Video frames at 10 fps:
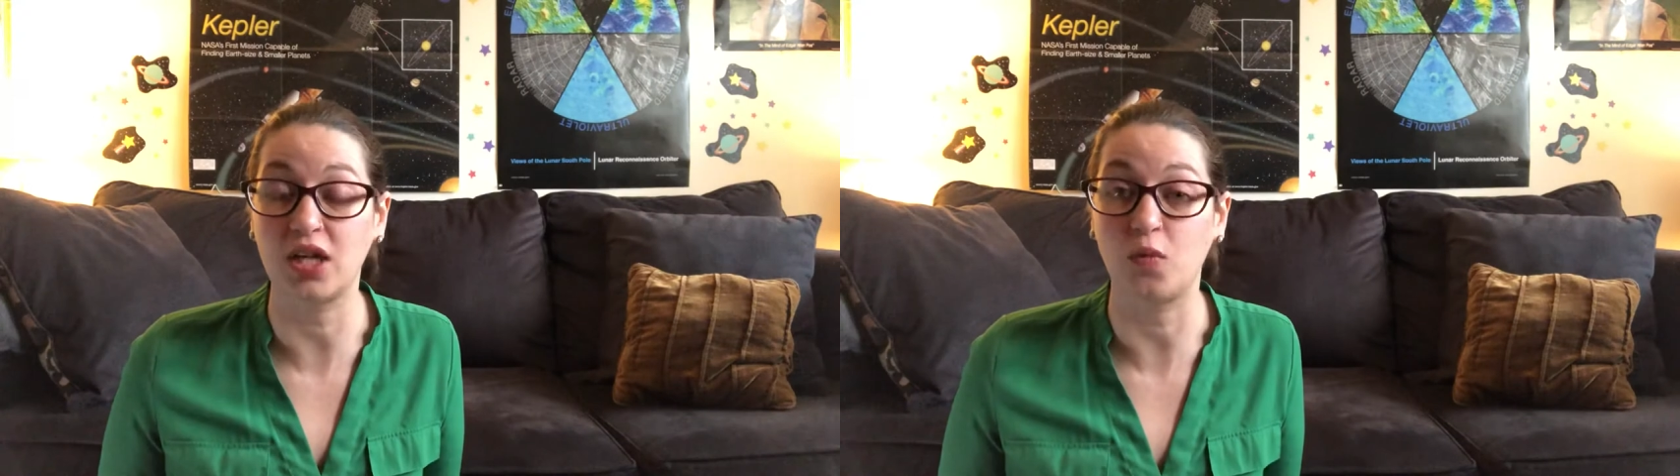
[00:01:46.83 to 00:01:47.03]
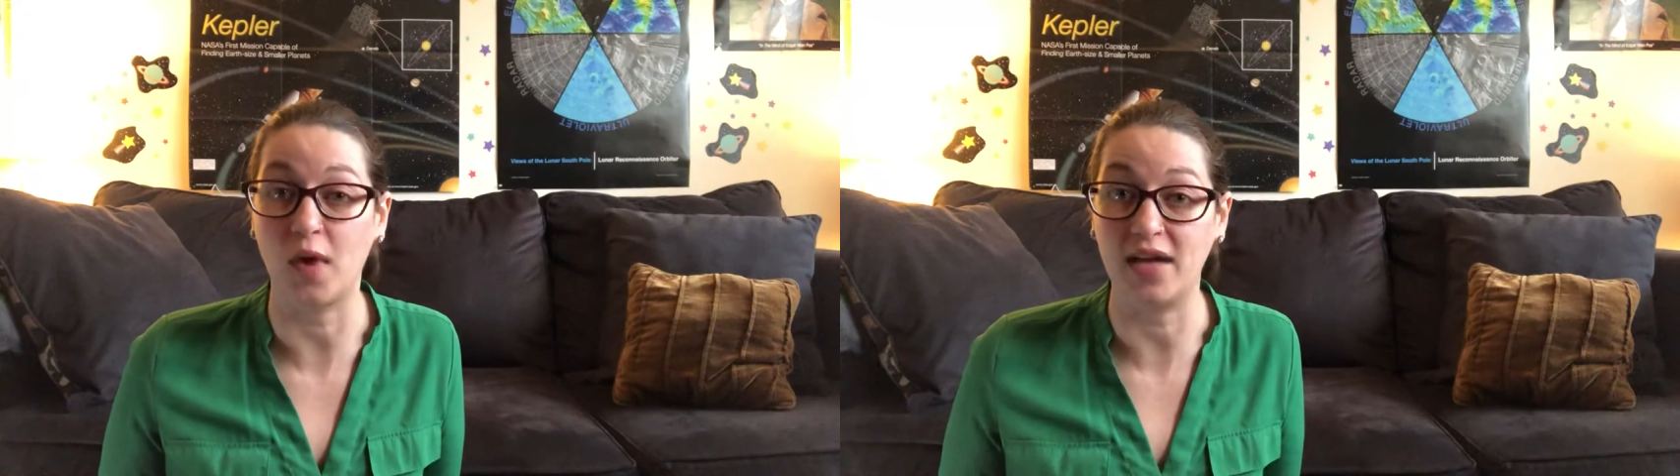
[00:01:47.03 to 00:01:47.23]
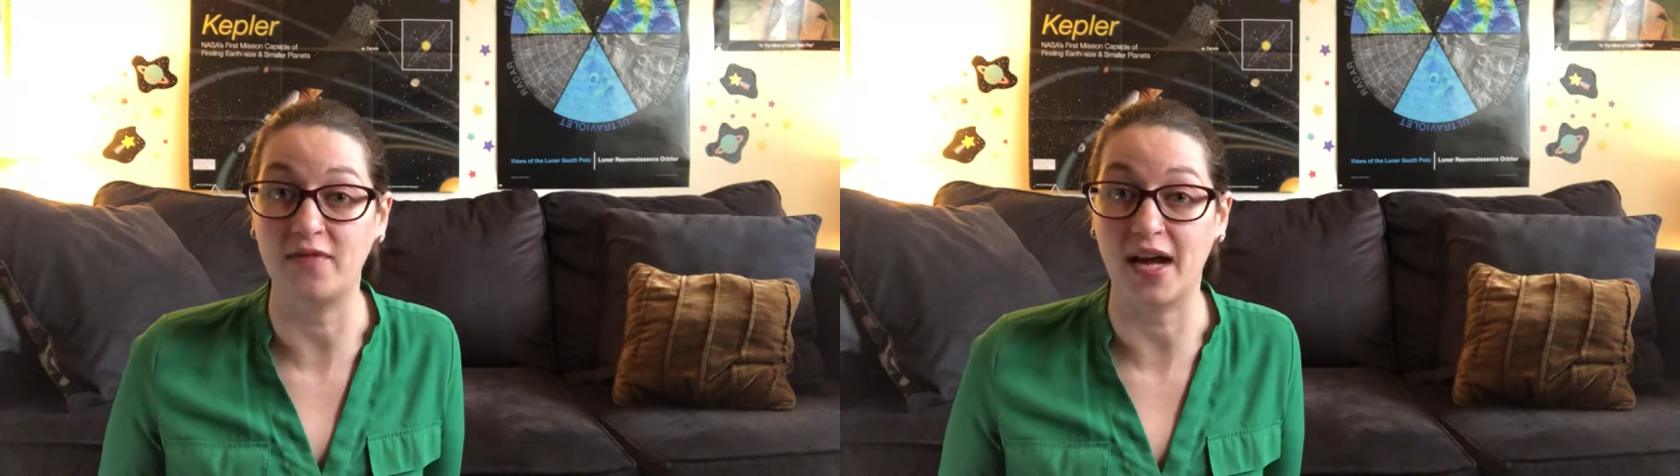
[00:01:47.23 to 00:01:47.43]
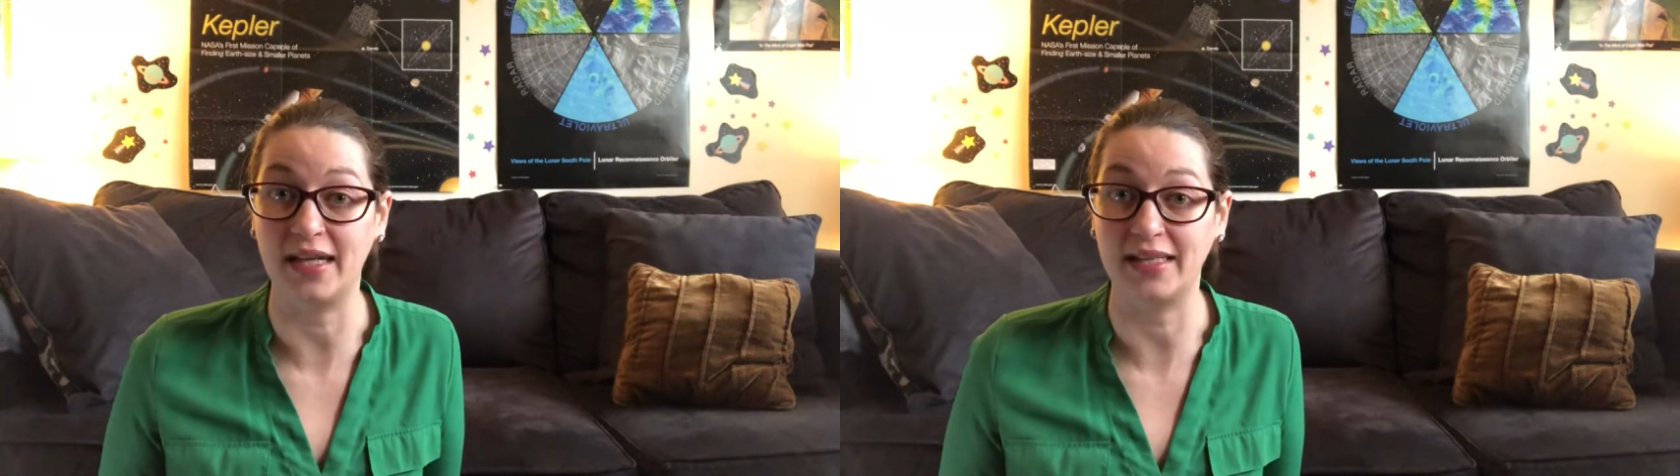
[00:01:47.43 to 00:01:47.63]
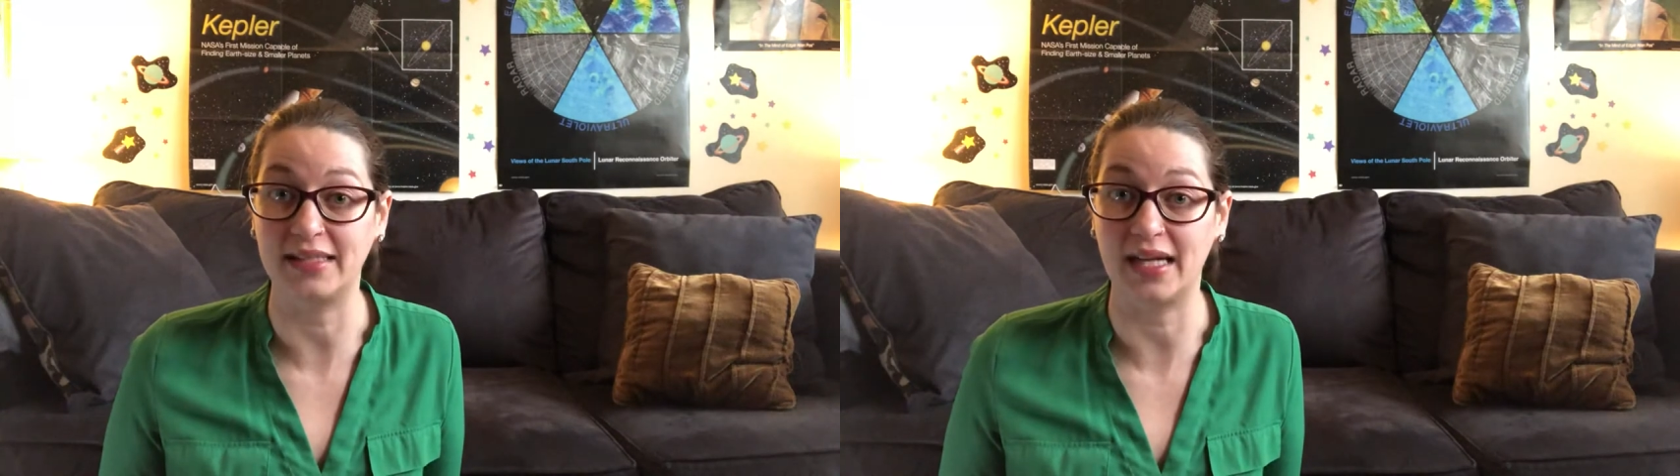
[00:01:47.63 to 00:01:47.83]
and
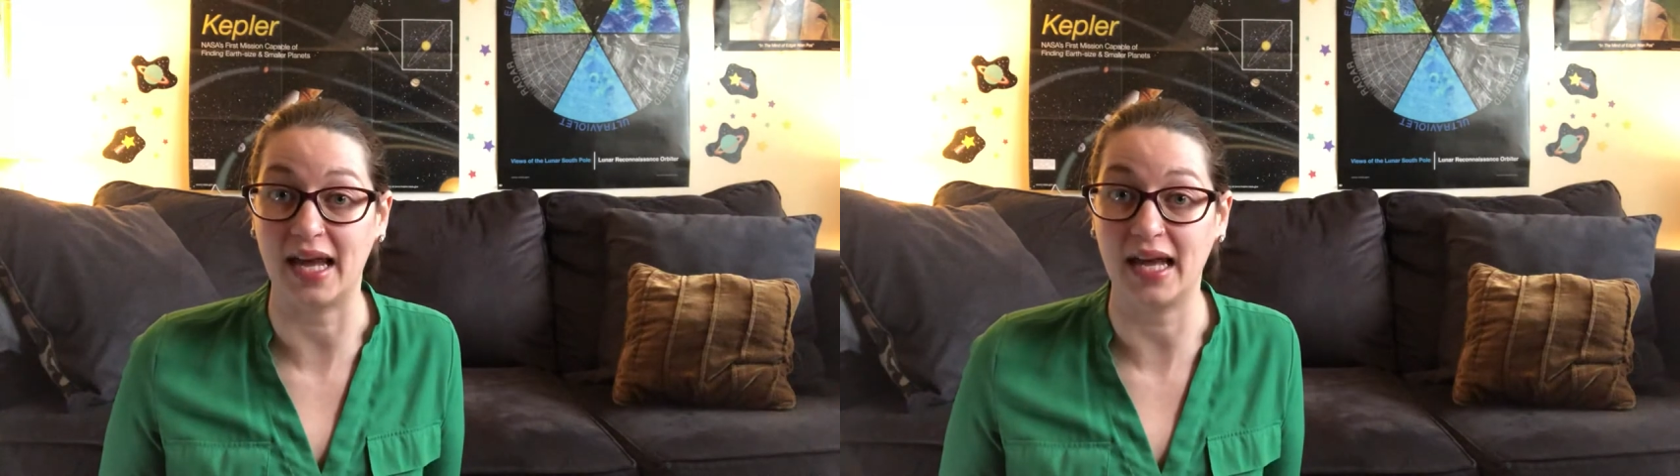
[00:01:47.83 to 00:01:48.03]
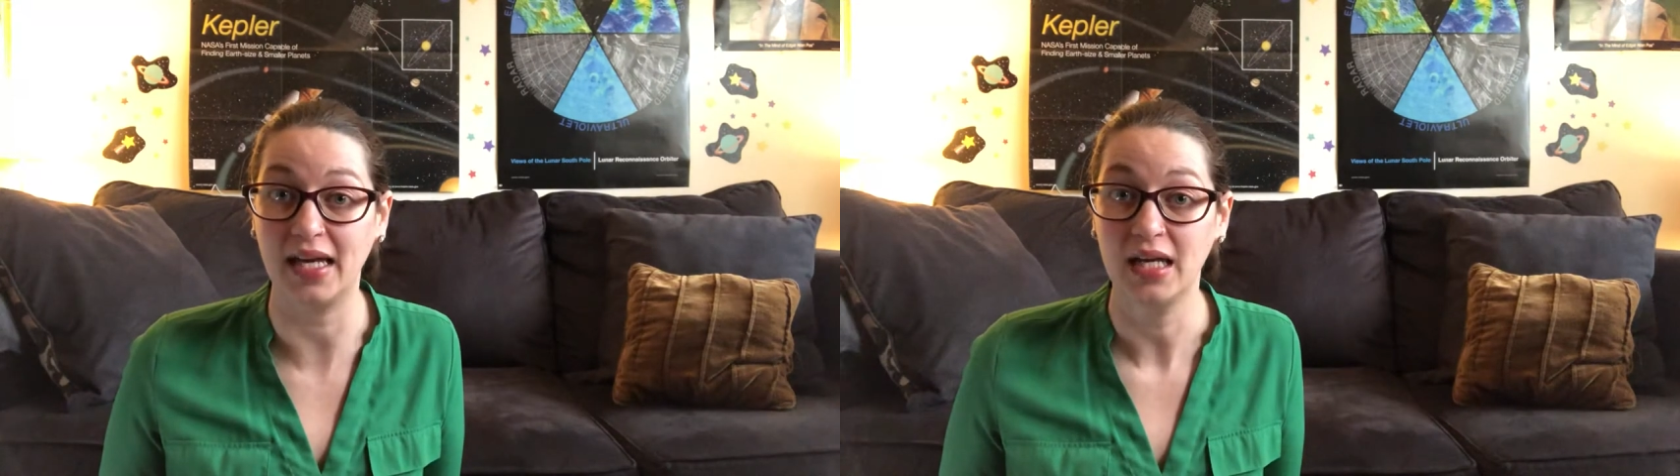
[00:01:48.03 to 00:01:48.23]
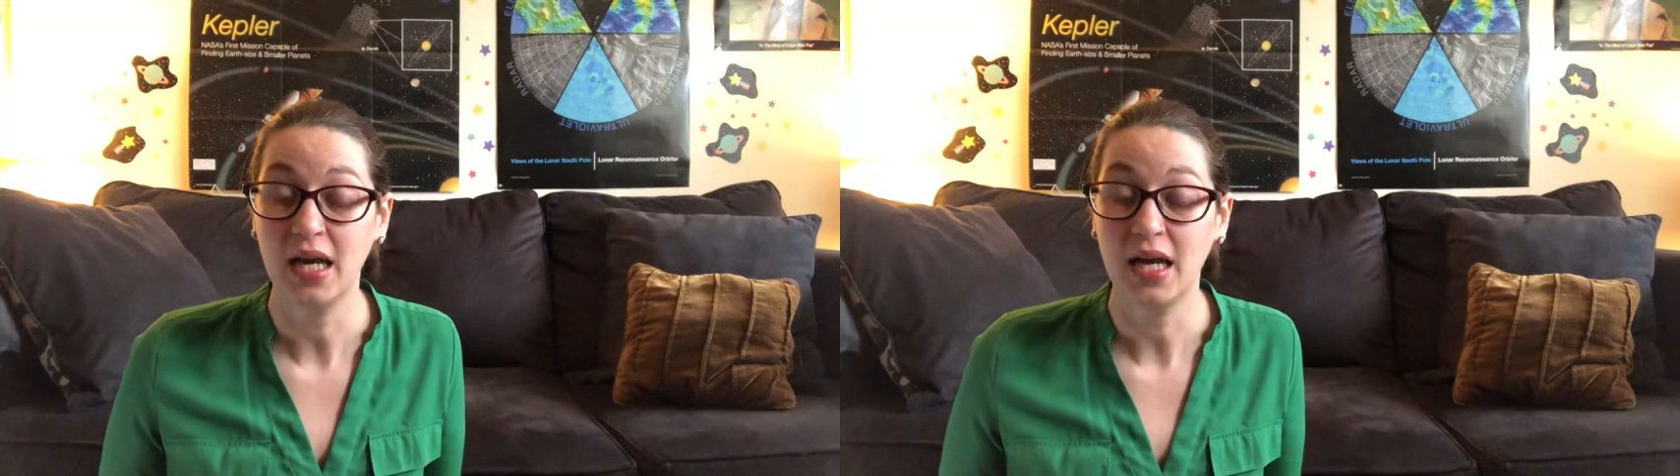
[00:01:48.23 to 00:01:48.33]
wayfinding today,